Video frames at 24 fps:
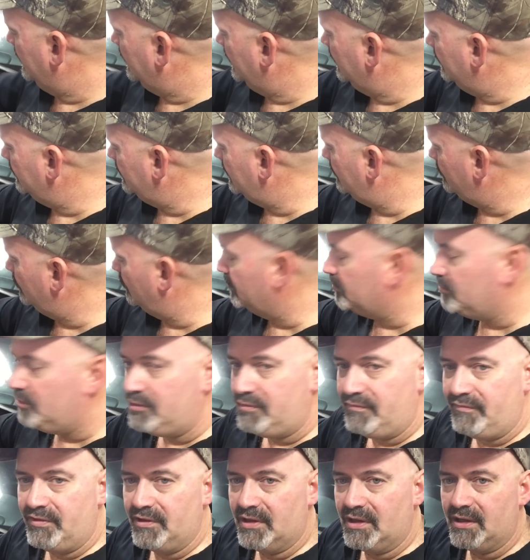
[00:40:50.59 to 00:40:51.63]
and then
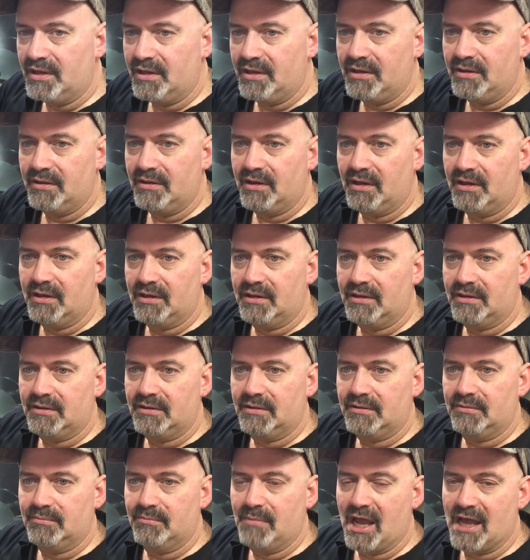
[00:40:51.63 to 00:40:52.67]
remove the
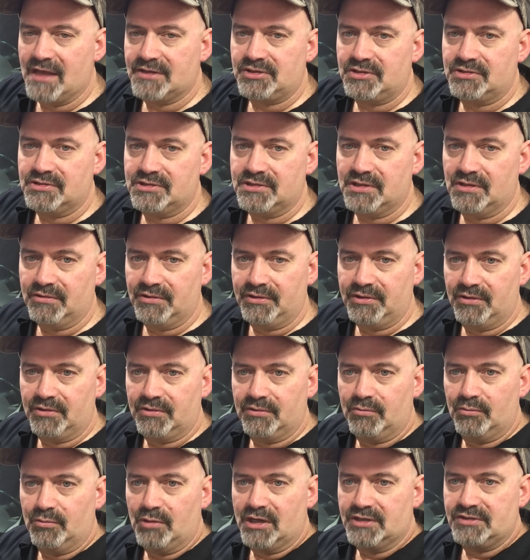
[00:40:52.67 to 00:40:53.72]
uh, master
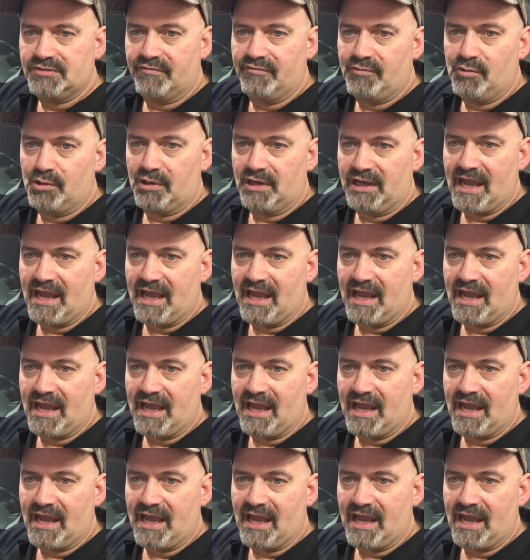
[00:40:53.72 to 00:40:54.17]
cylinder reservoir